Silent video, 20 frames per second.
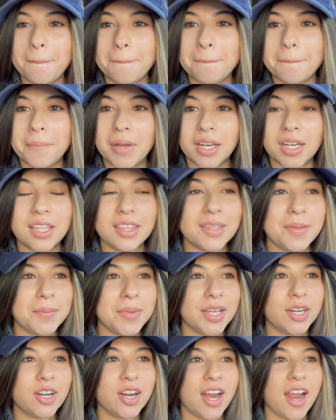money in the
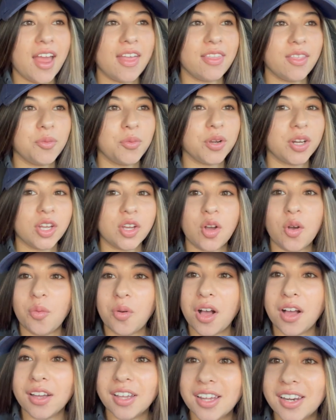meter and then we're gonna go
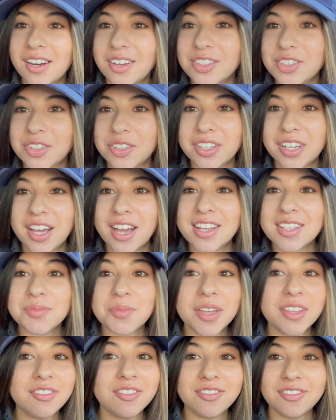walking and I'll show you guys
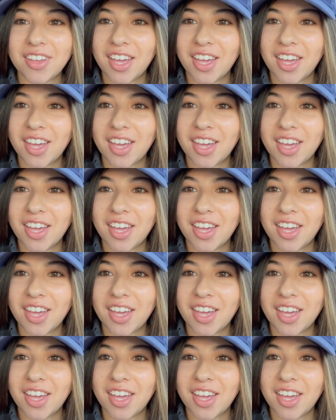my